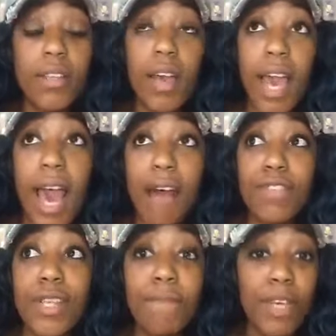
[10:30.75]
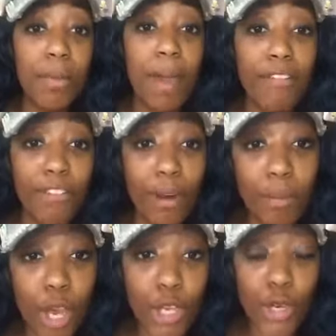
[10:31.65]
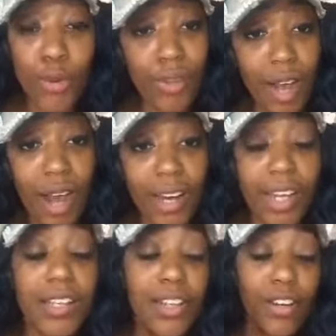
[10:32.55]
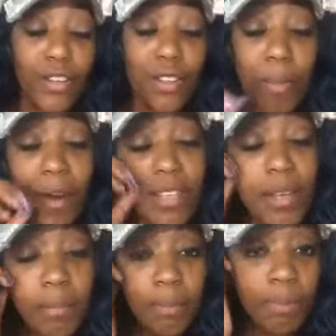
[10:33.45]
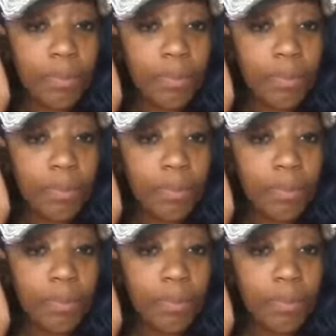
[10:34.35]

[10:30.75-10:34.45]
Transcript: have some feedback from you, the audience, or you, the person